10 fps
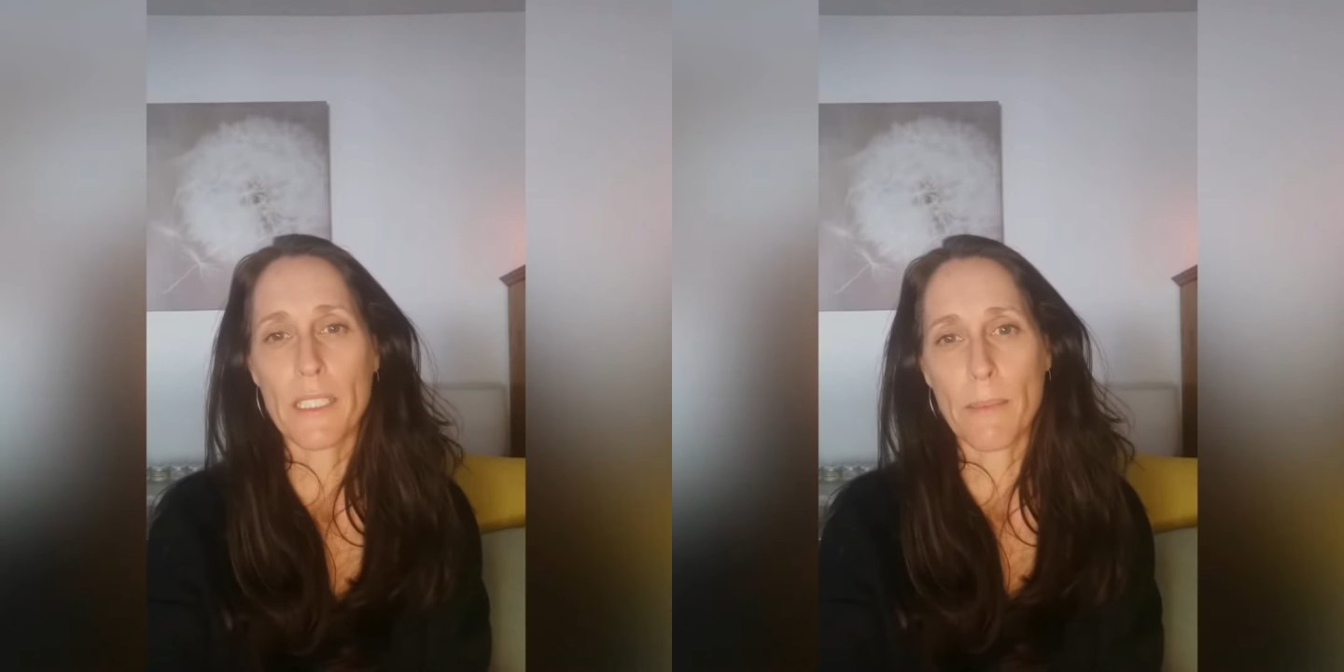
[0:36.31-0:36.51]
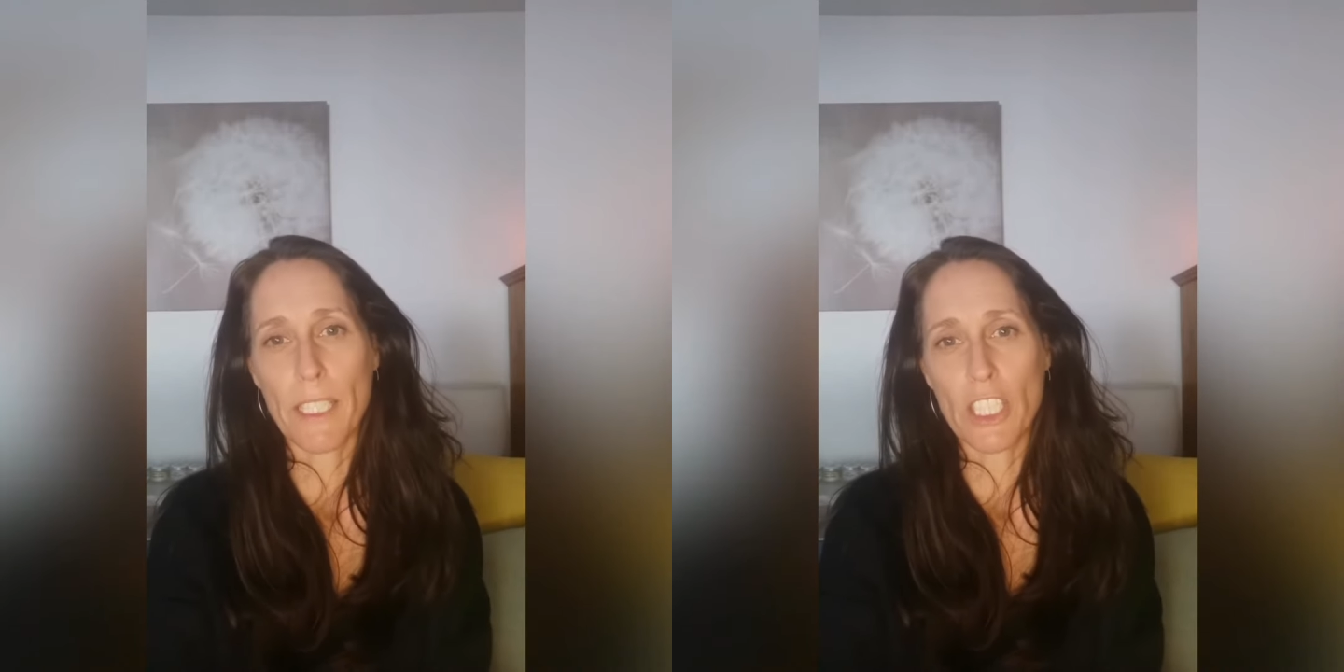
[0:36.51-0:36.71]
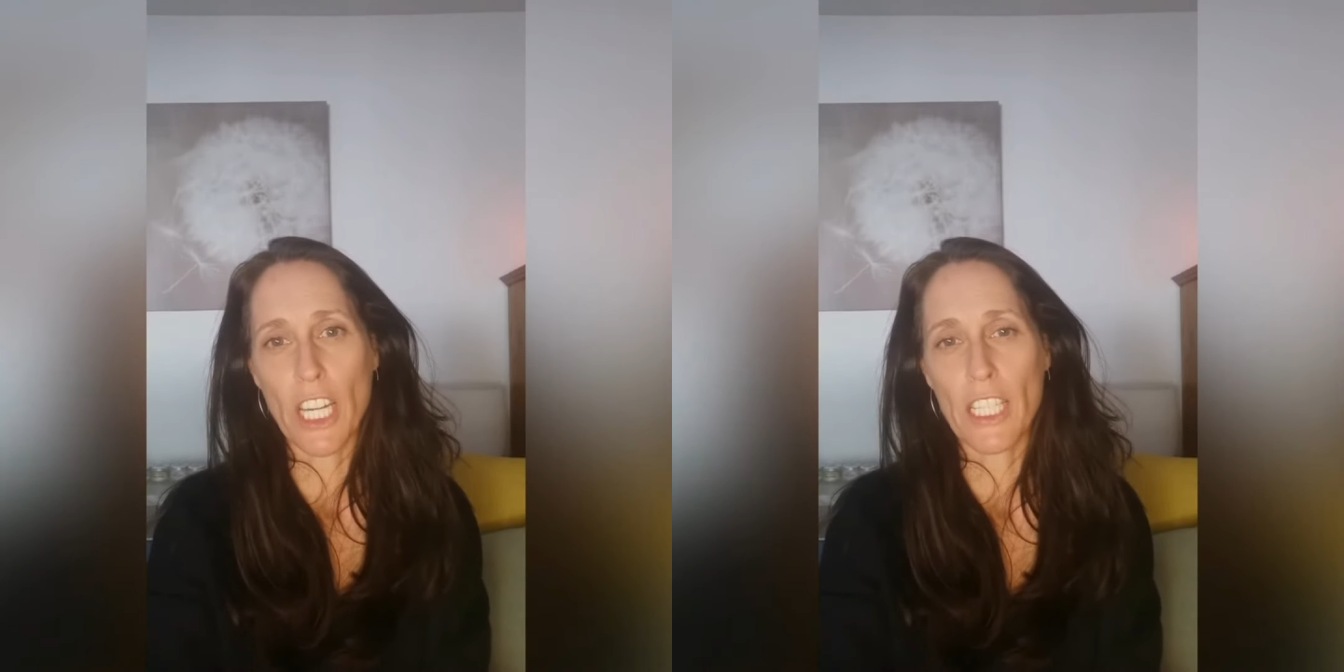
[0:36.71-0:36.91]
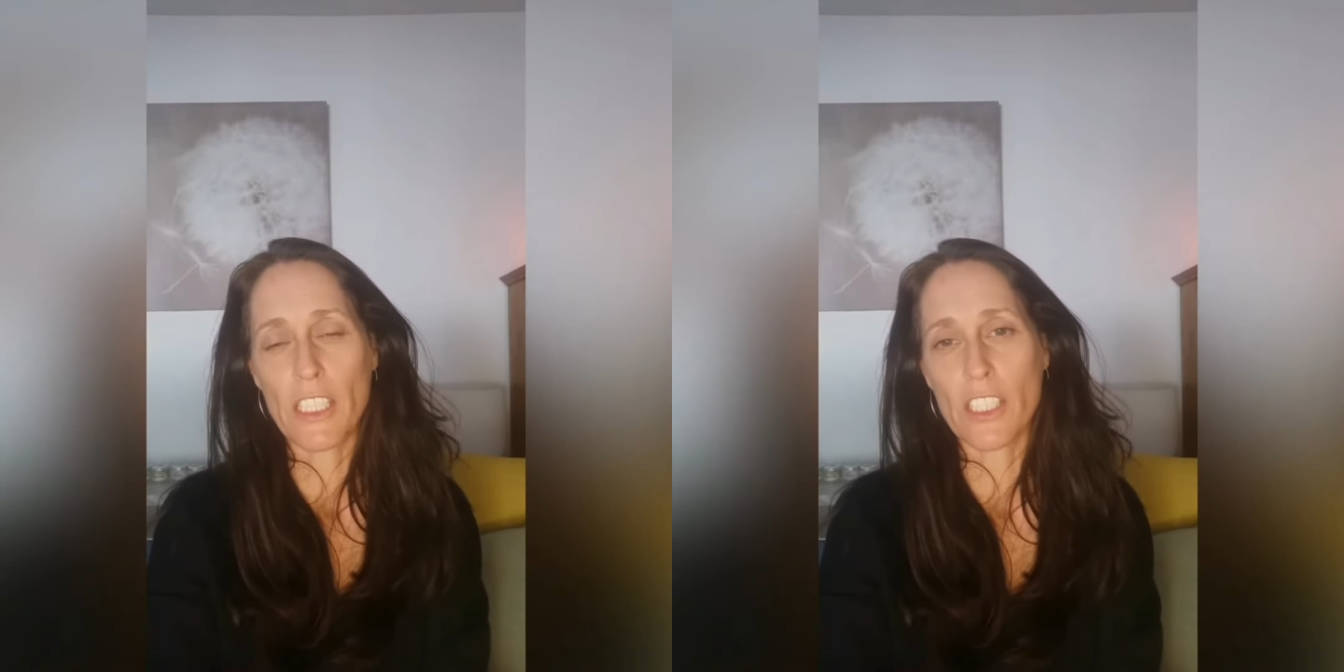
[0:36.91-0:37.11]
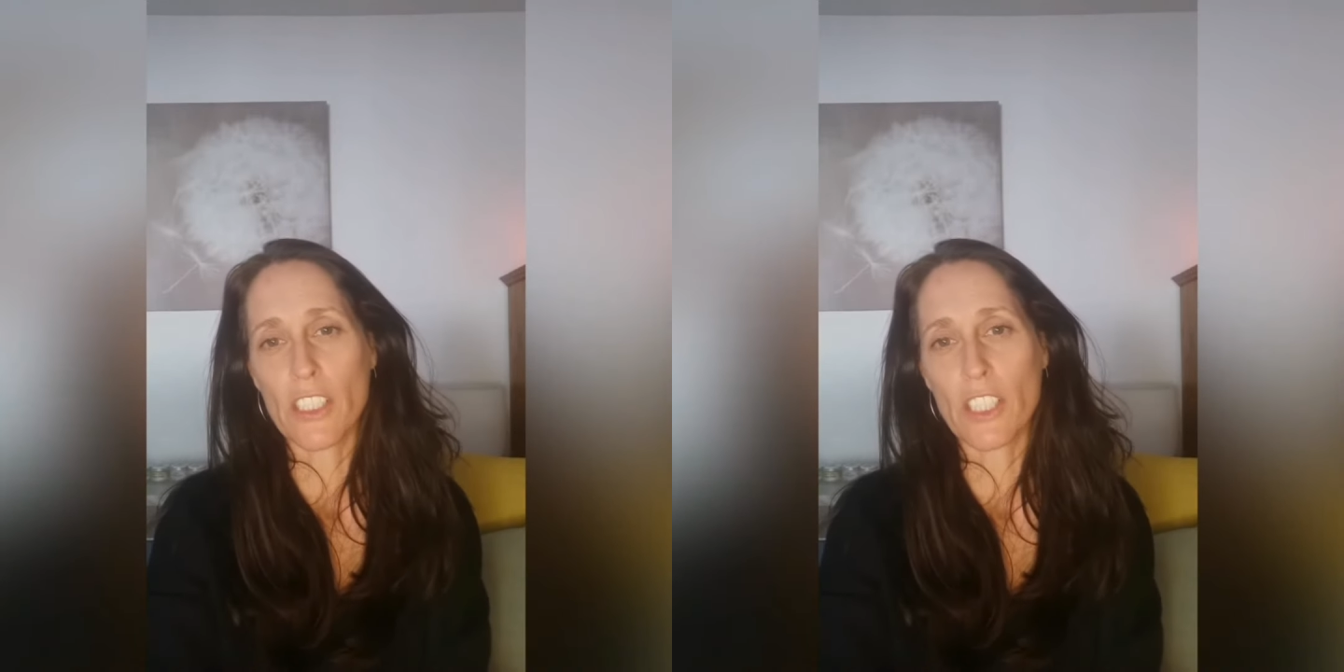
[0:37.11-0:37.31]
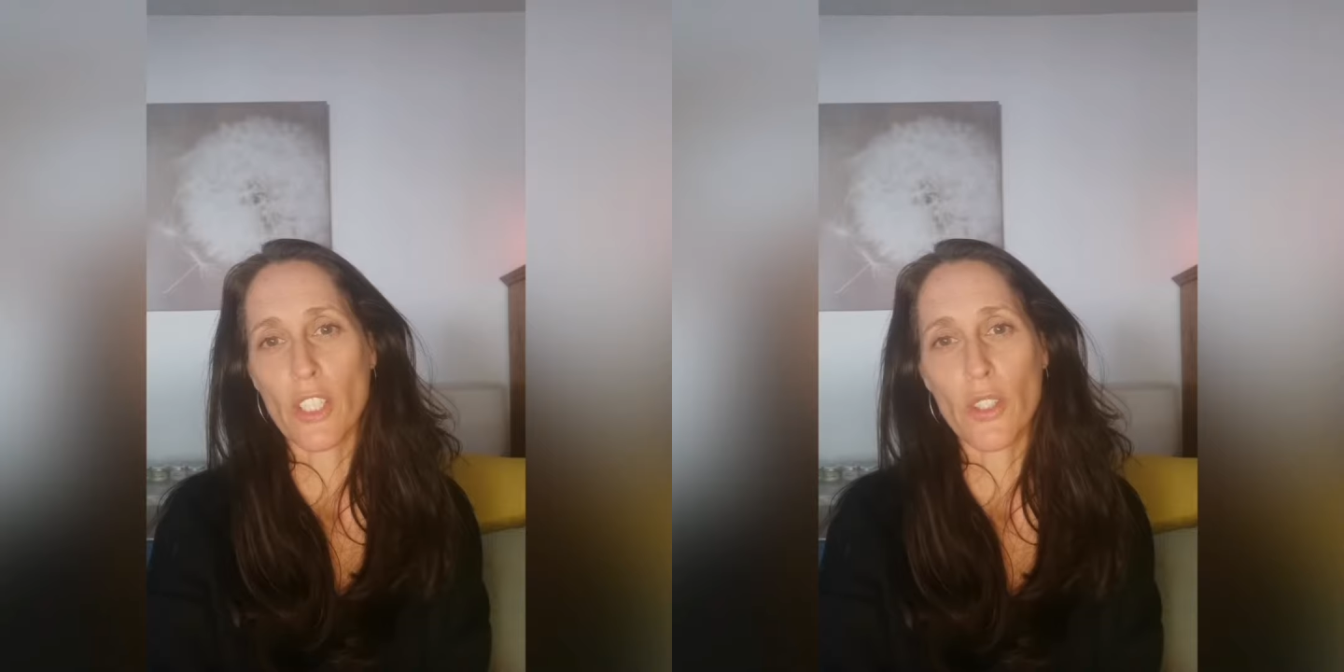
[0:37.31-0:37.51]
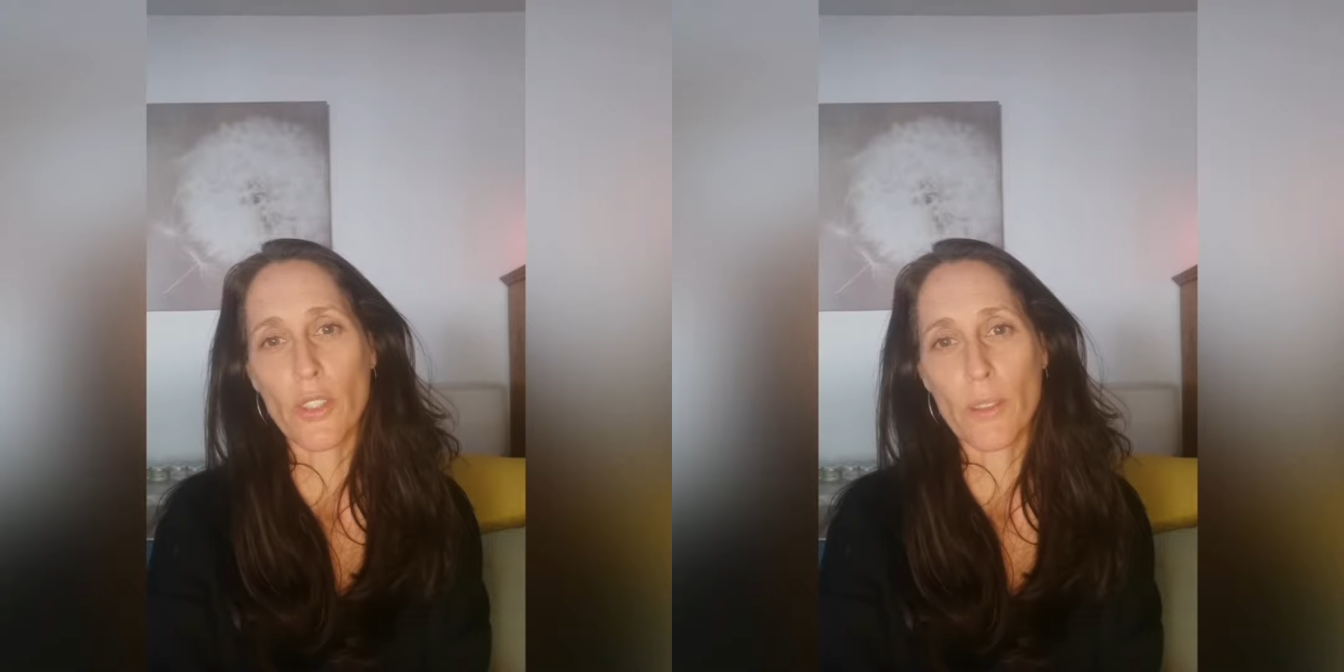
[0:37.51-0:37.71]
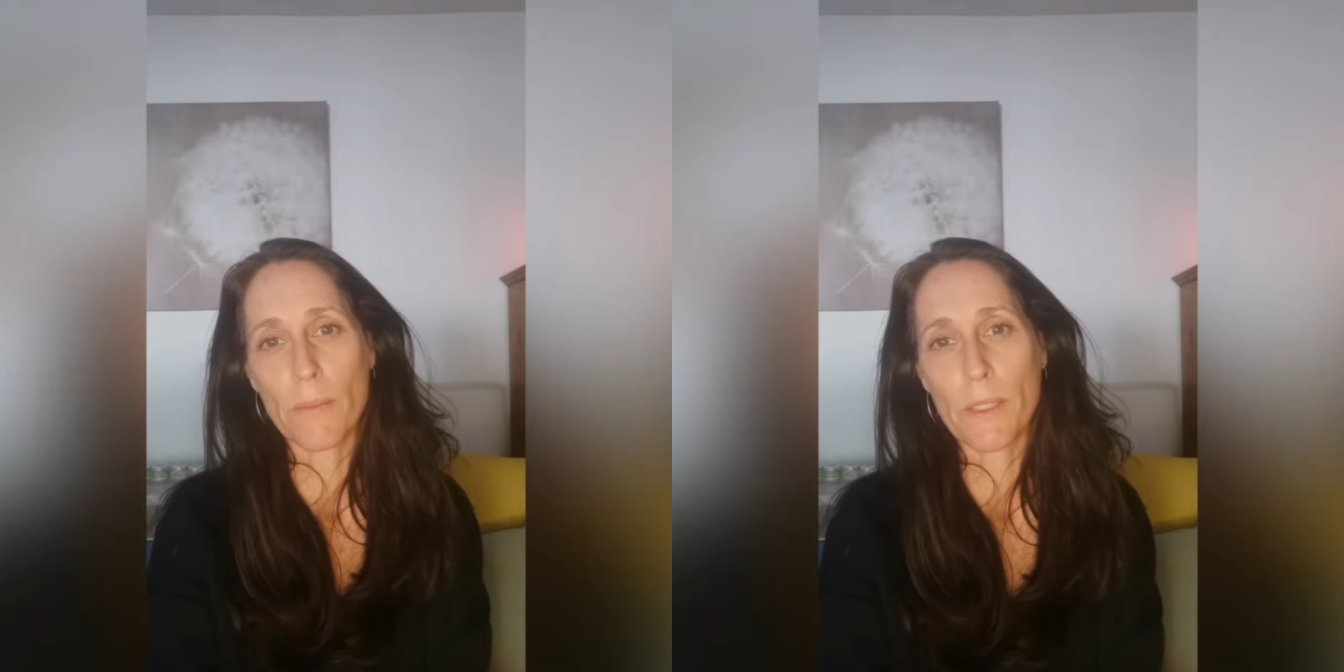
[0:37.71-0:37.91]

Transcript: to make changes so you can